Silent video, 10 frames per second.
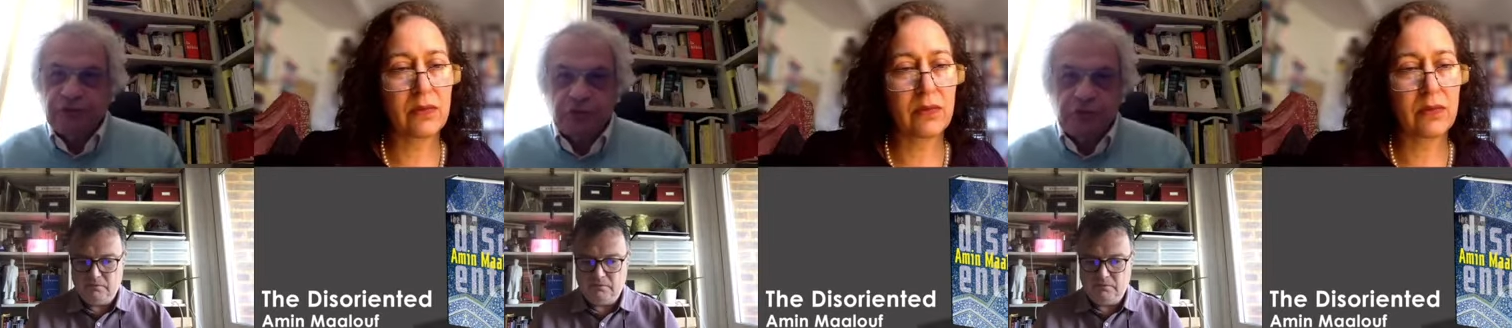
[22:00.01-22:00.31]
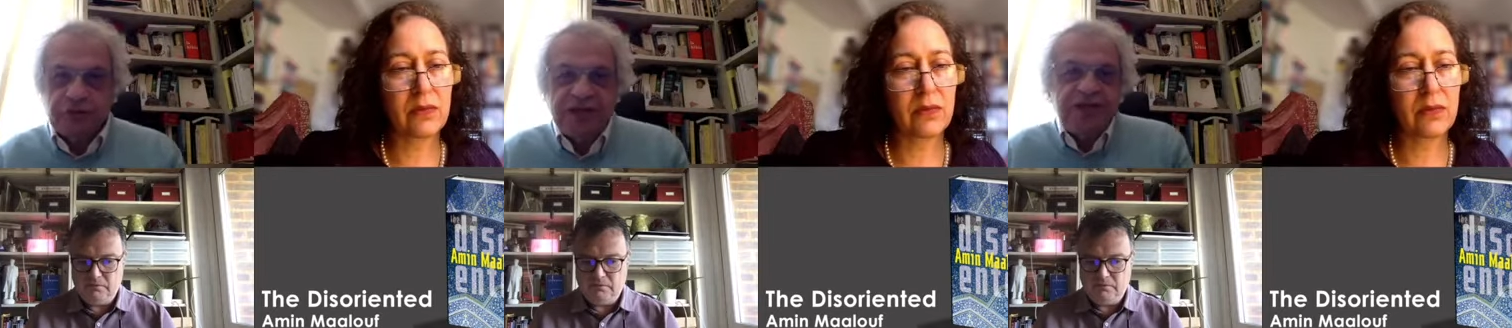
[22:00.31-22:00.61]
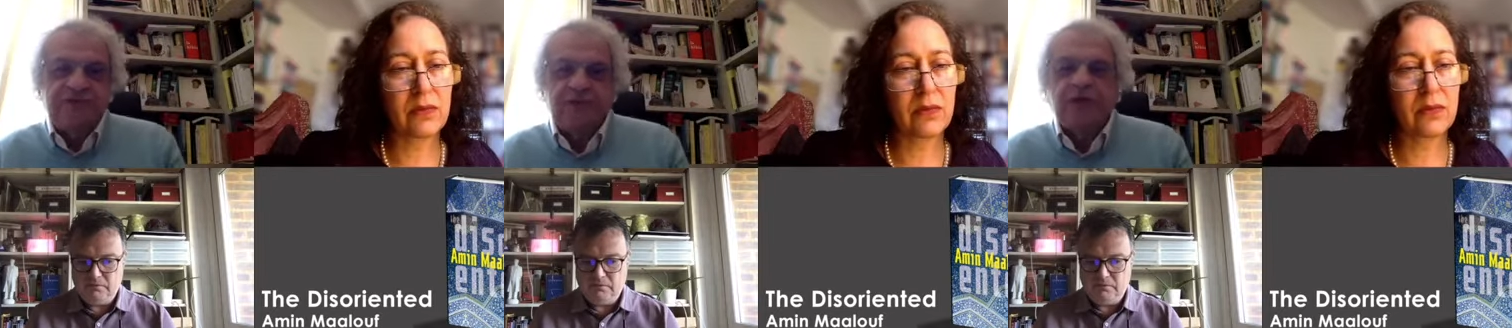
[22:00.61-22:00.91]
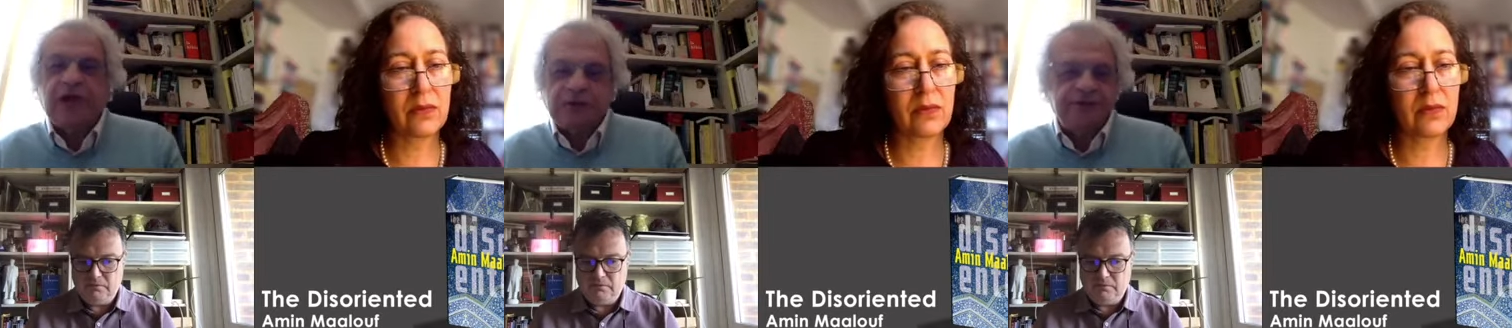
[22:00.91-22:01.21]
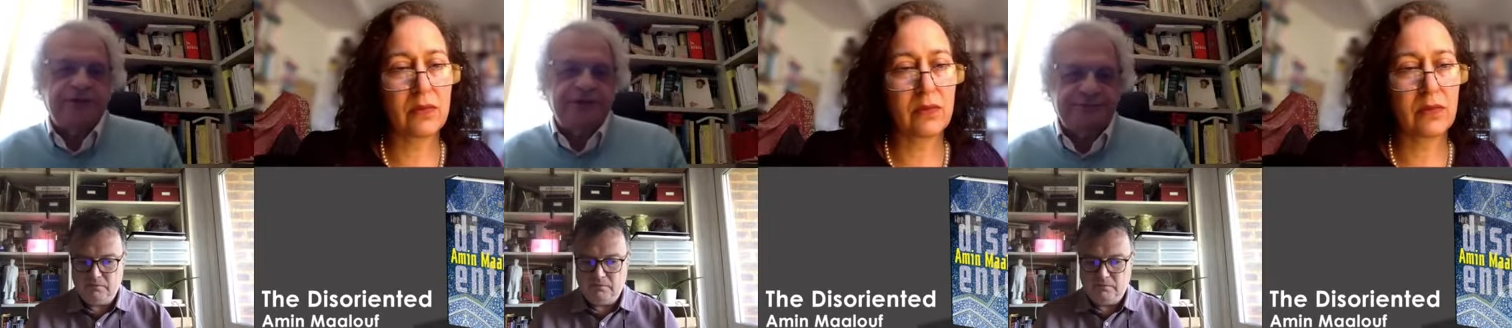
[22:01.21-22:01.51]
Speaker 1: to leave the
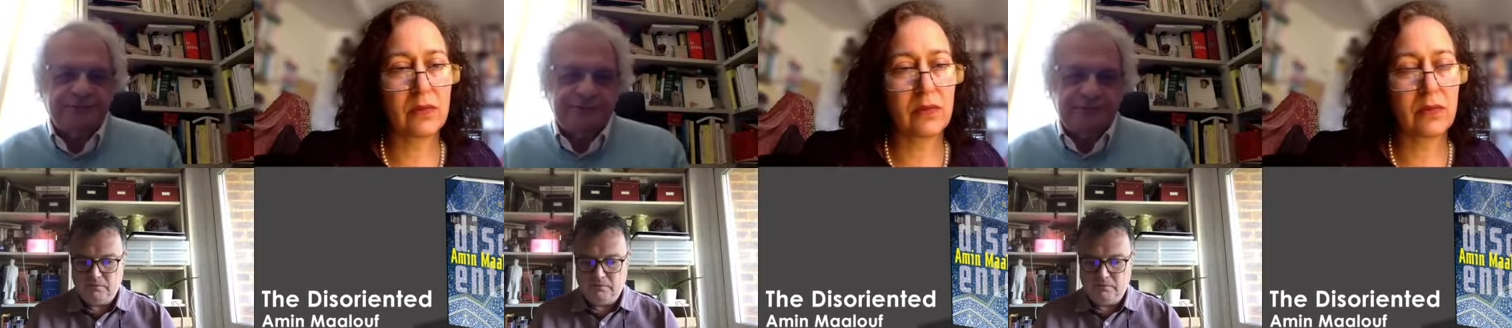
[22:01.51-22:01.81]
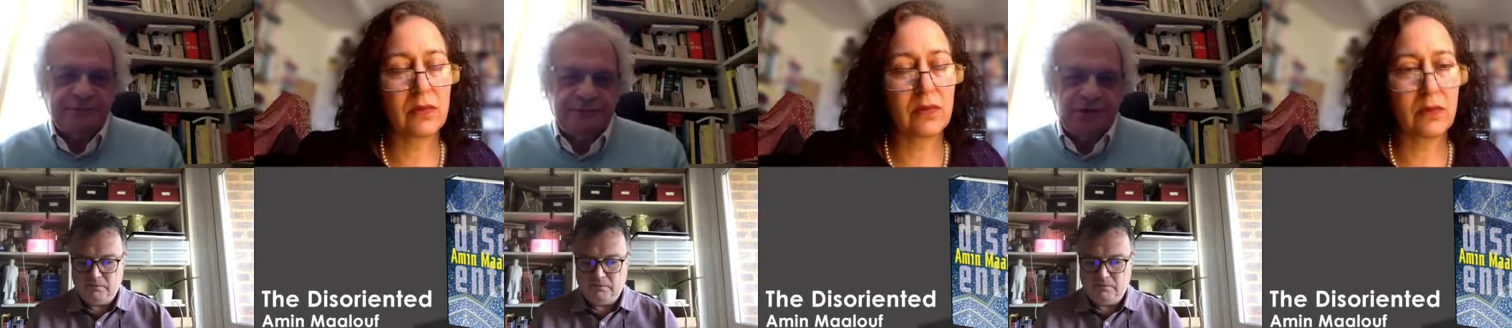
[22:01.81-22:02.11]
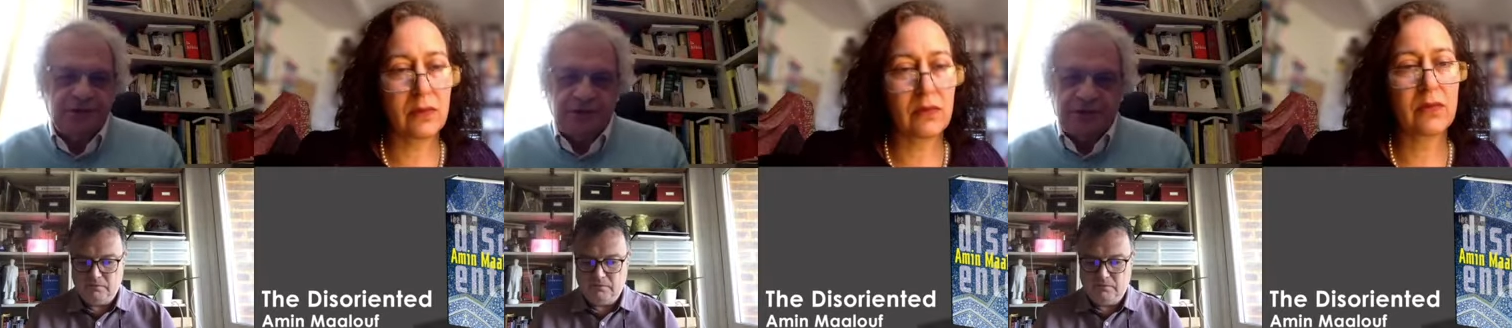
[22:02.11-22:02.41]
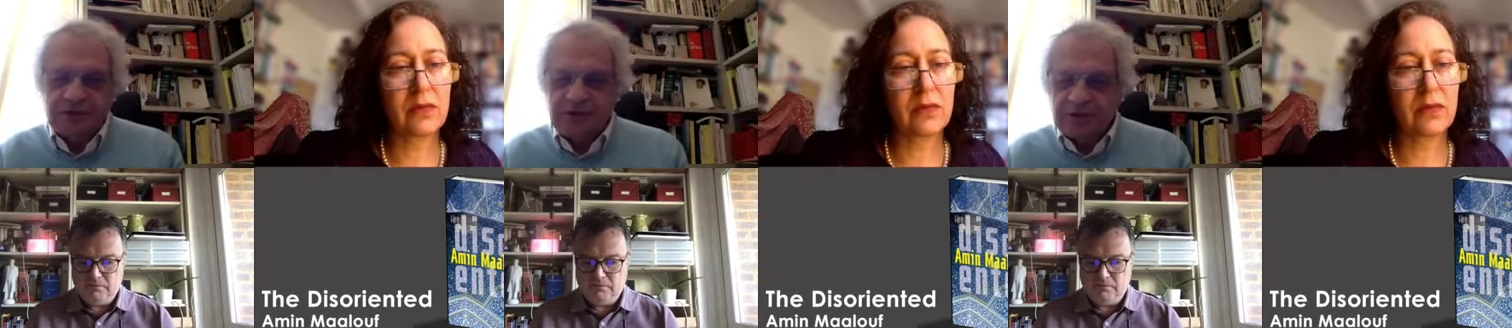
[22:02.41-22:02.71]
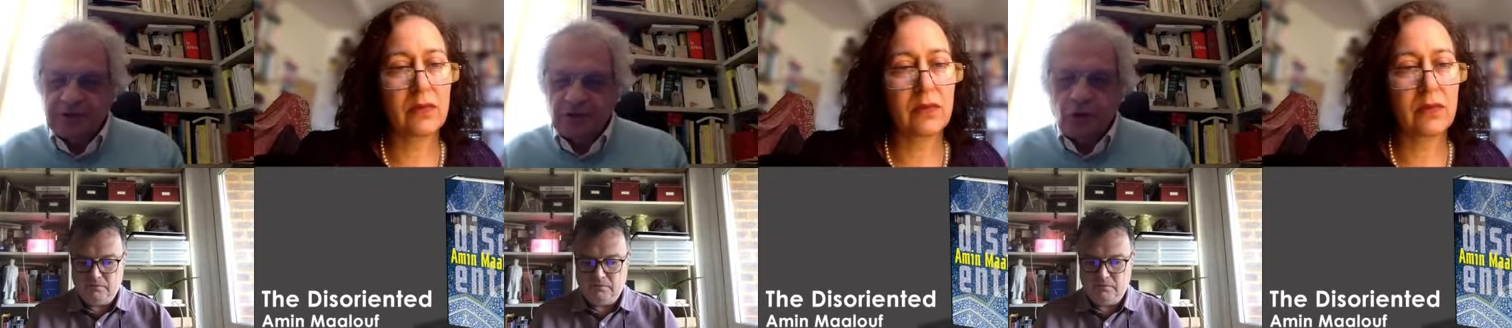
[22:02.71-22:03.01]
country
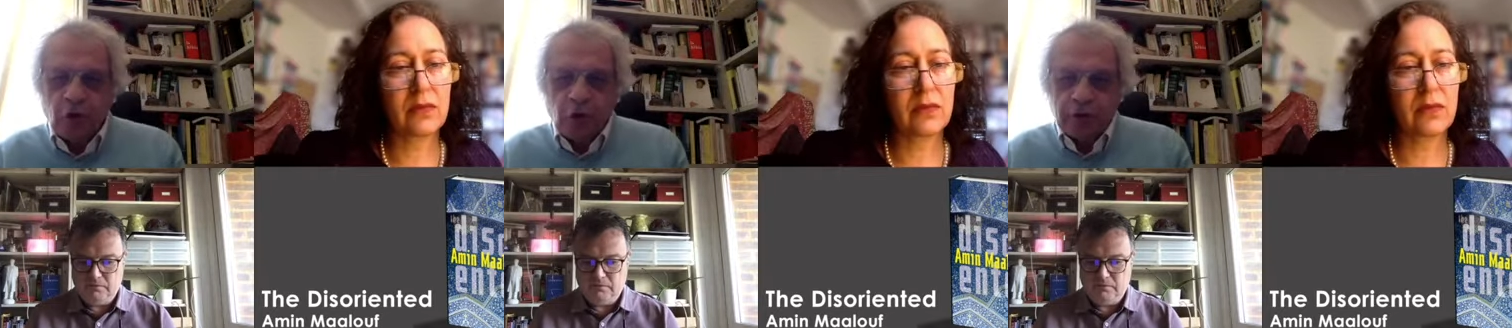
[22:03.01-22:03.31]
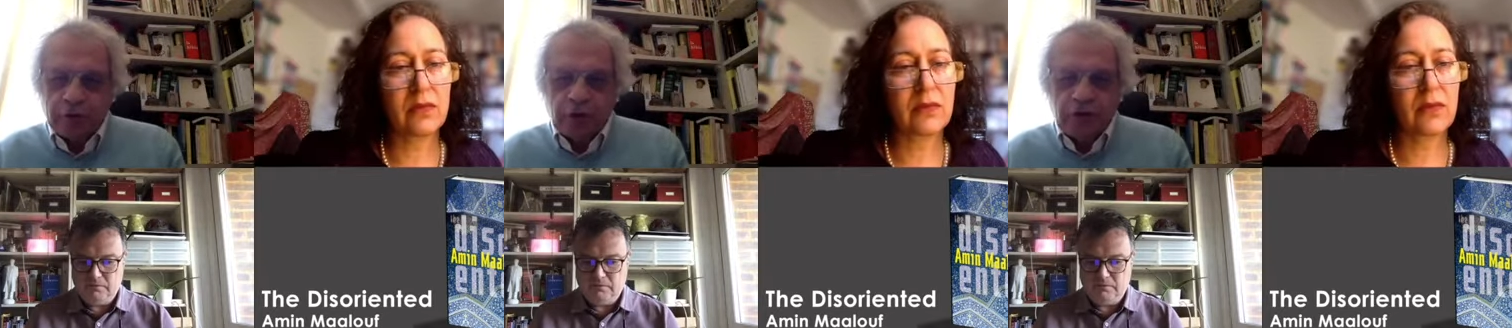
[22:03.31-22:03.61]
or